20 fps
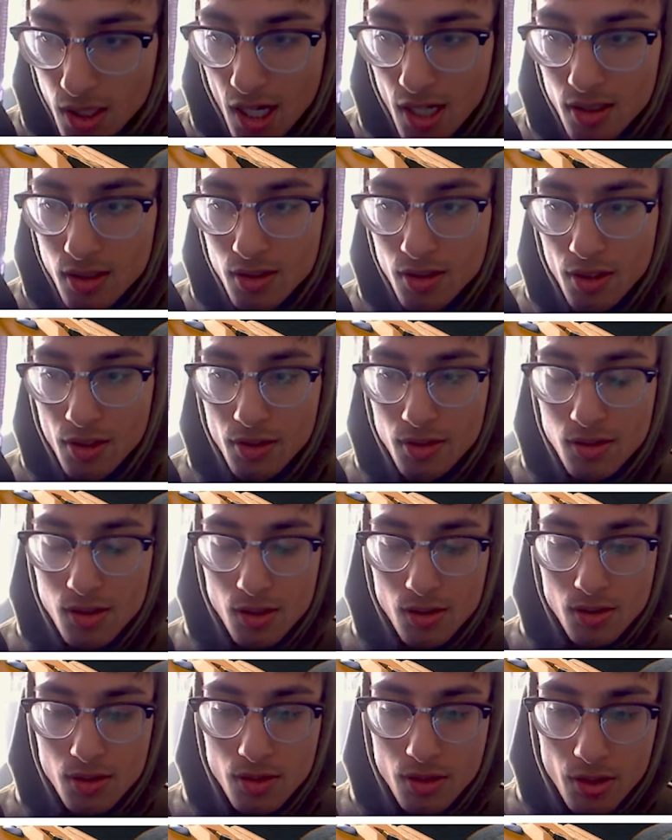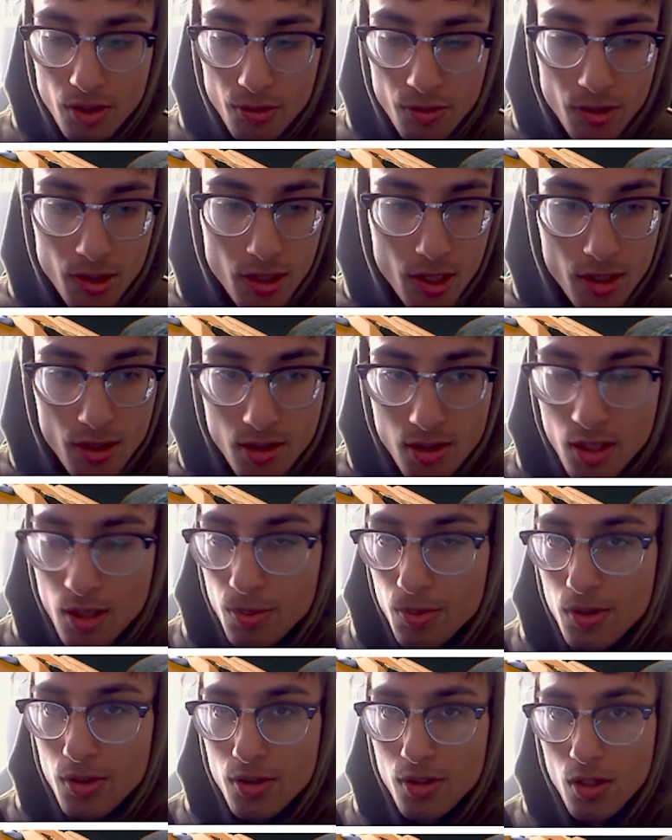TAC stance sensitivity, I just
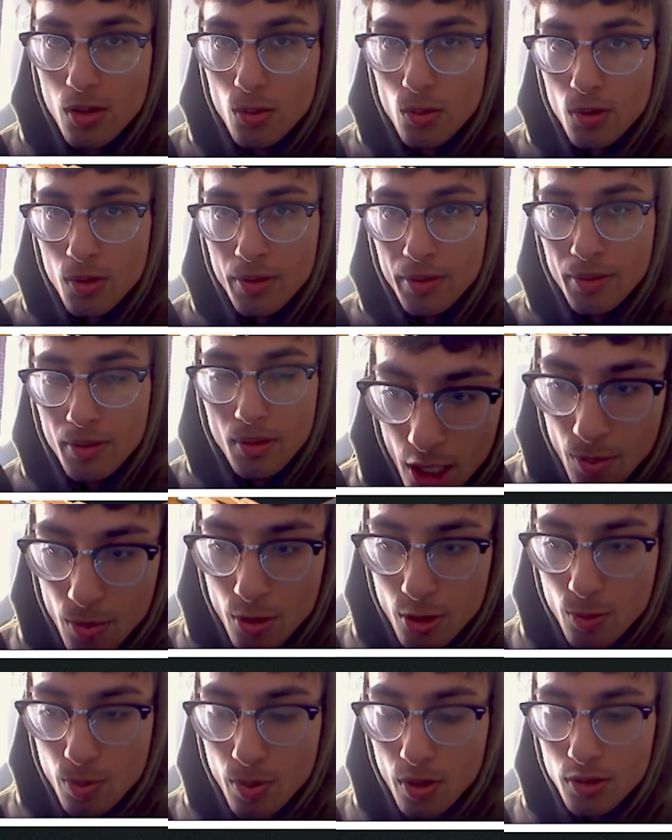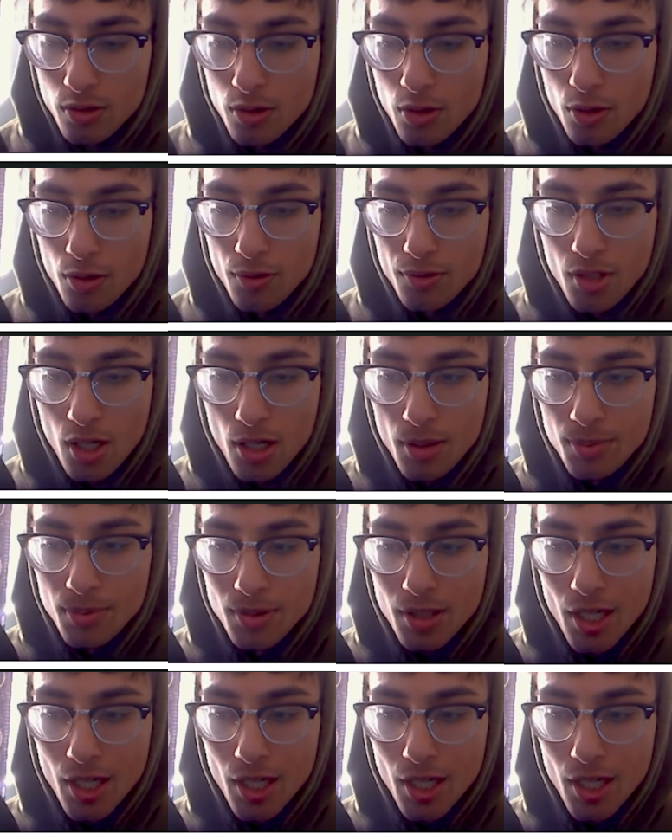keep this at 1. Aim response, curve type,